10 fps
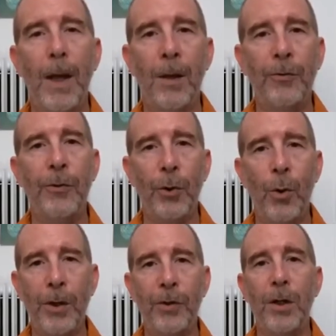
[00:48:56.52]
answer
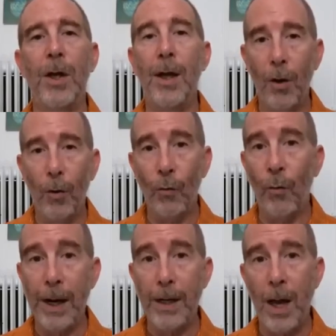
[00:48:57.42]
your question
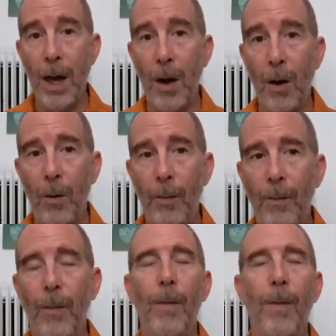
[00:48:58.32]
right now.
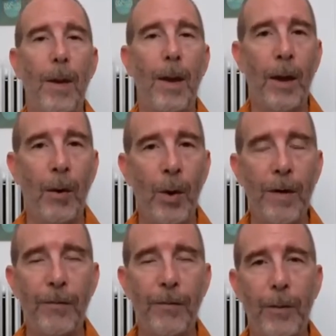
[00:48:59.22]

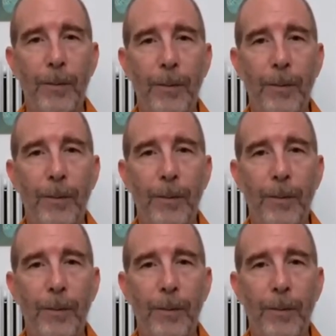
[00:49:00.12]
However,